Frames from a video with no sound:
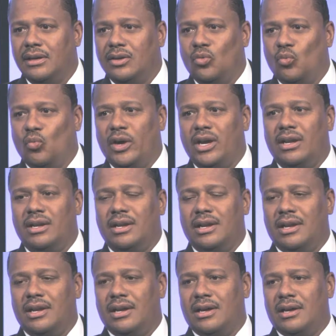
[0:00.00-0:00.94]
when
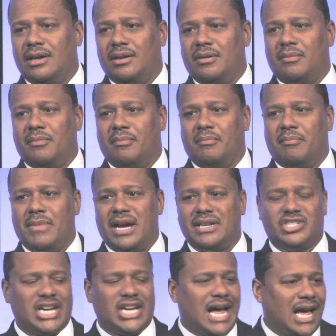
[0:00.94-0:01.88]
my
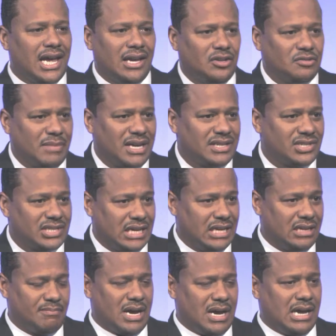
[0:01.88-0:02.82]
child, my
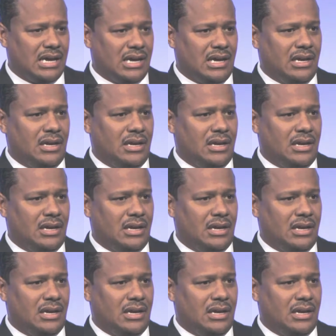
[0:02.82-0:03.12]
son, my